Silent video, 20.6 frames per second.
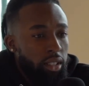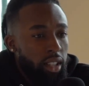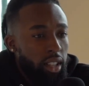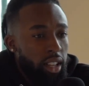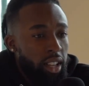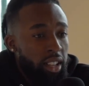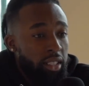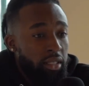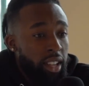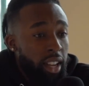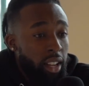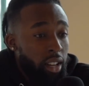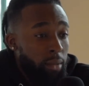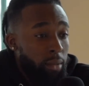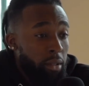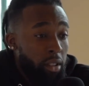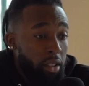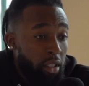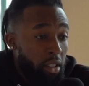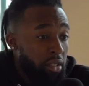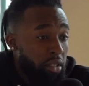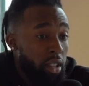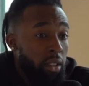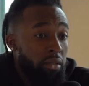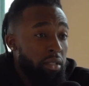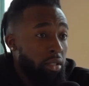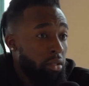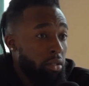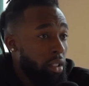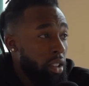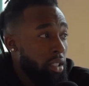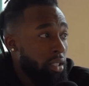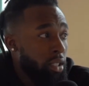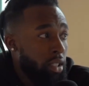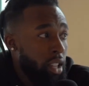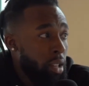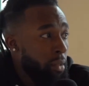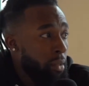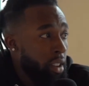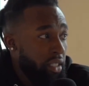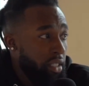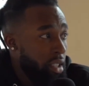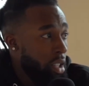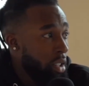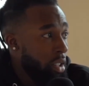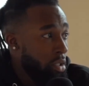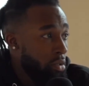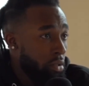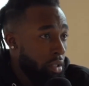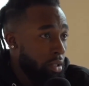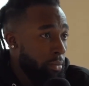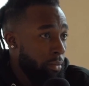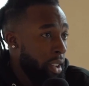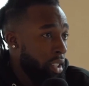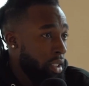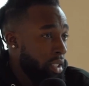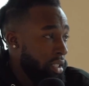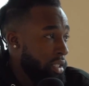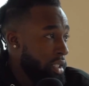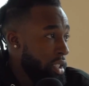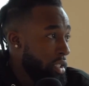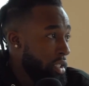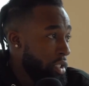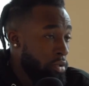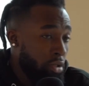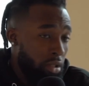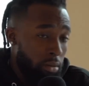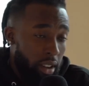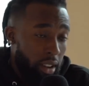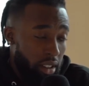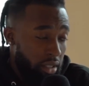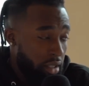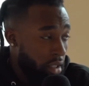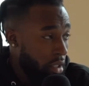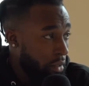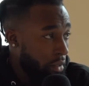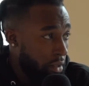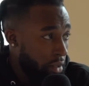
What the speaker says: it's taking upon yourself to do this. And anybody telling you to make the decision, you do it by yourself.